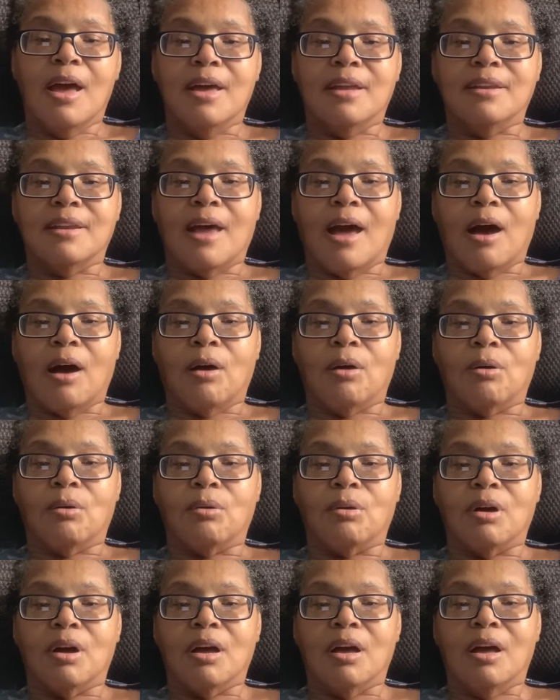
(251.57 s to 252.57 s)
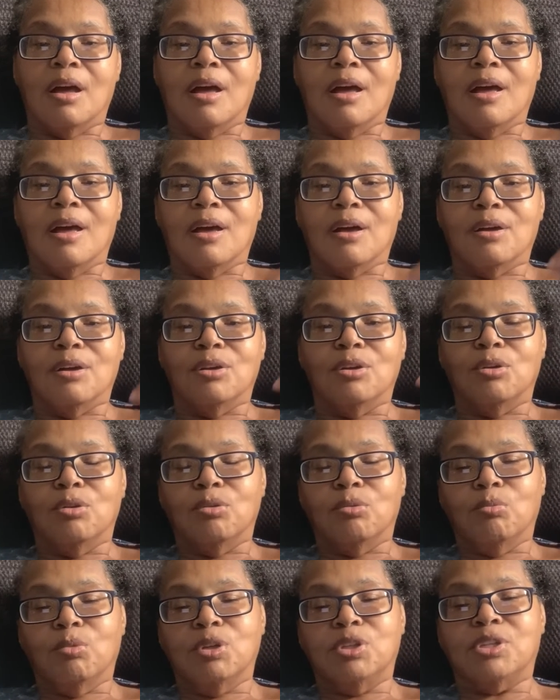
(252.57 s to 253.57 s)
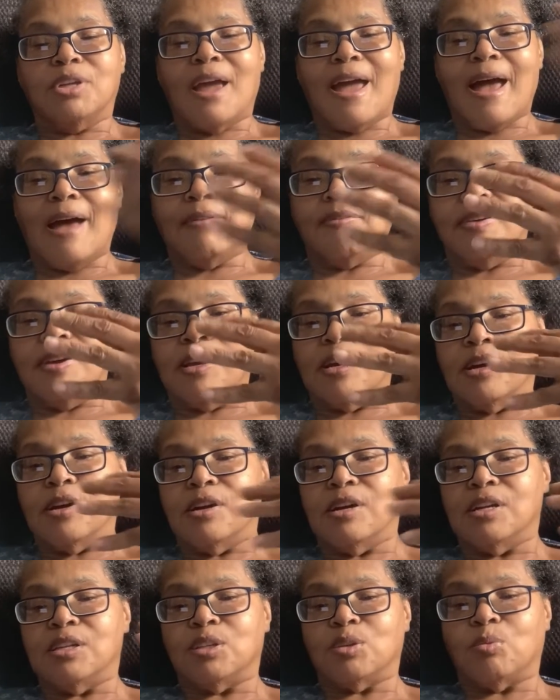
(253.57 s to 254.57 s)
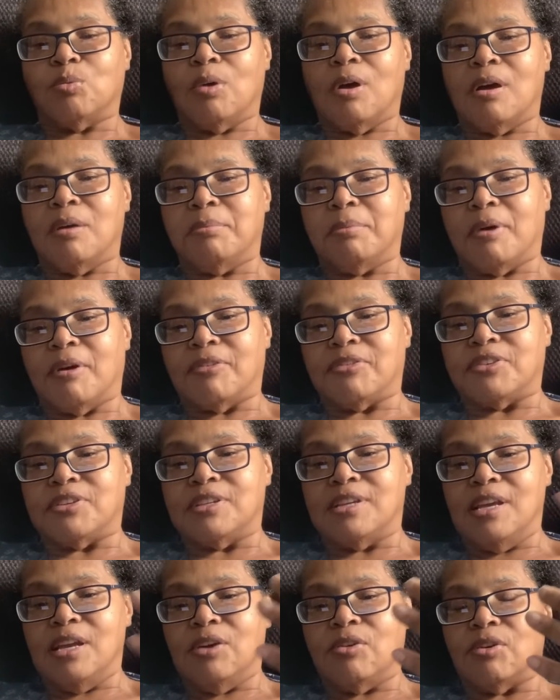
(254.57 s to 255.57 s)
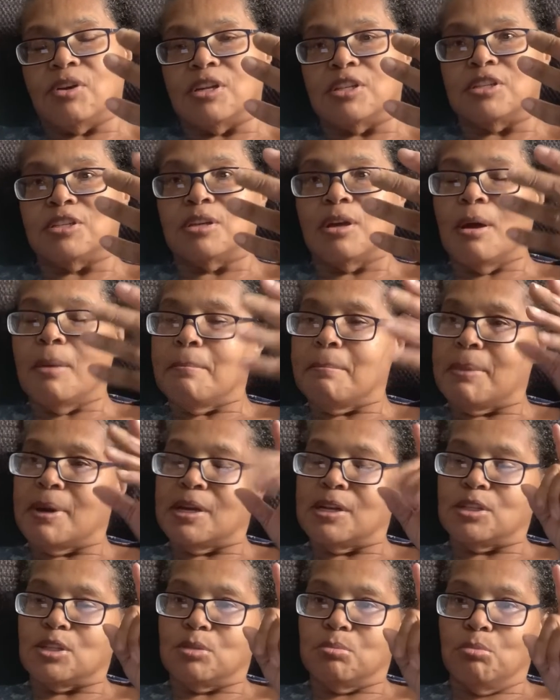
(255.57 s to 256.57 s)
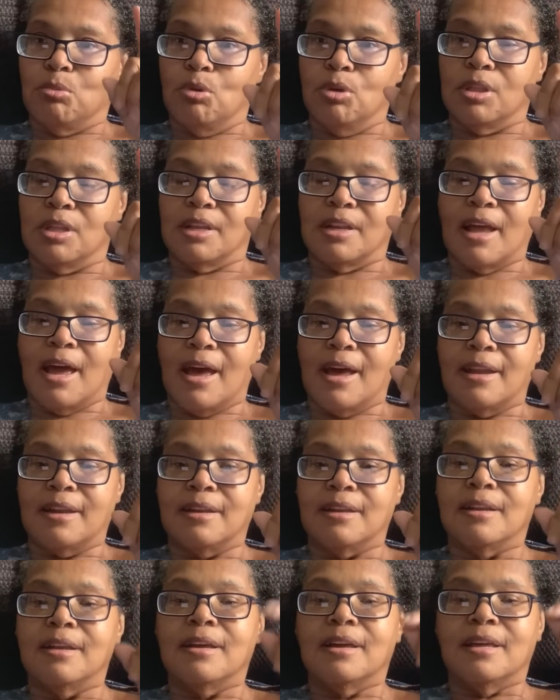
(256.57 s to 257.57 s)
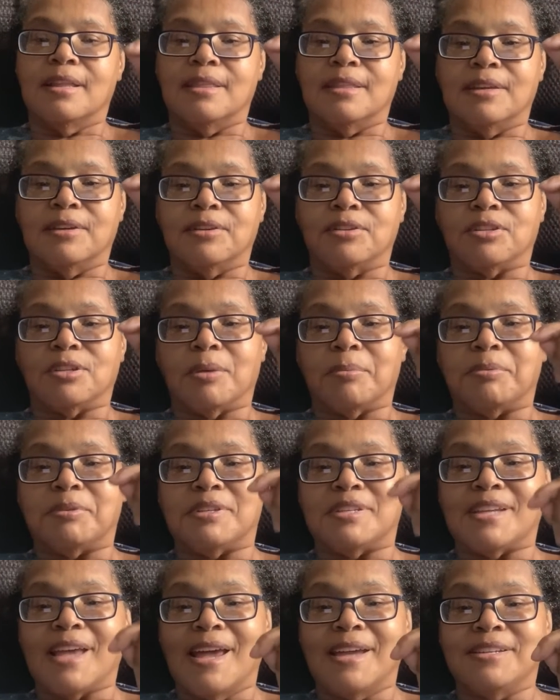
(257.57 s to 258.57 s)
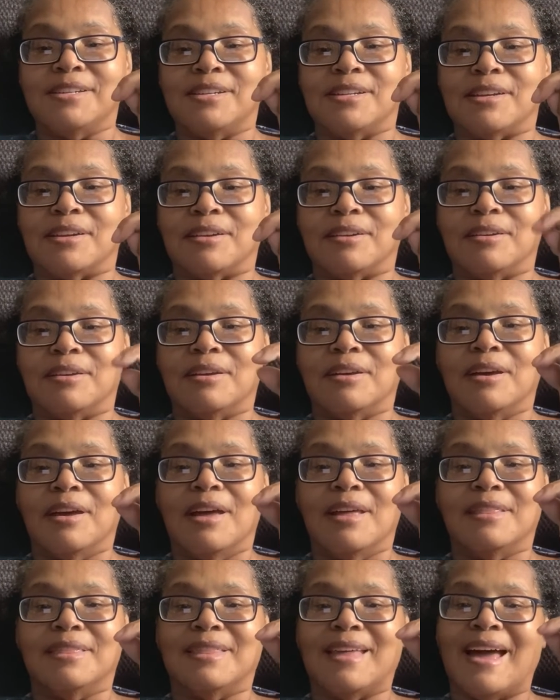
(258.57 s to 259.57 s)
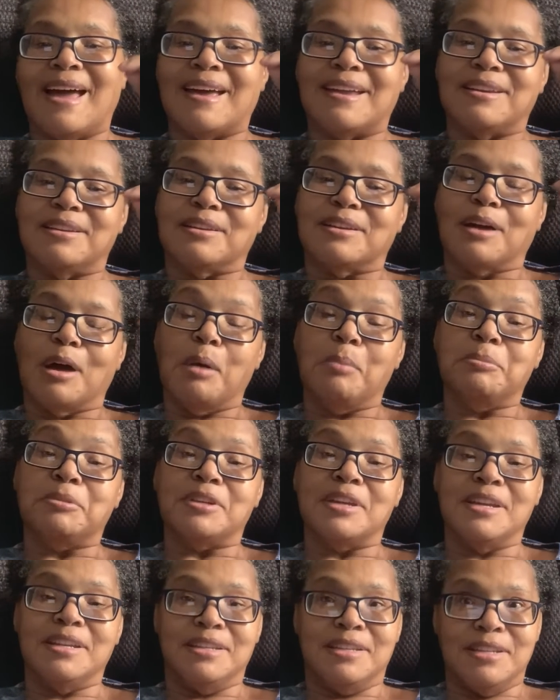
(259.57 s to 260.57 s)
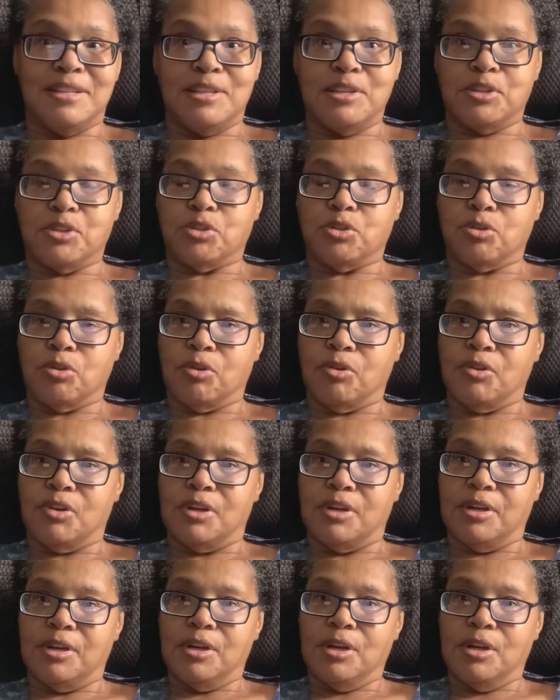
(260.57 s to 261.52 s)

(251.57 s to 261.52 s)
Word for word: Now, what you have here is a web of secrets, but it's more than that. There's obsession that comes into this story.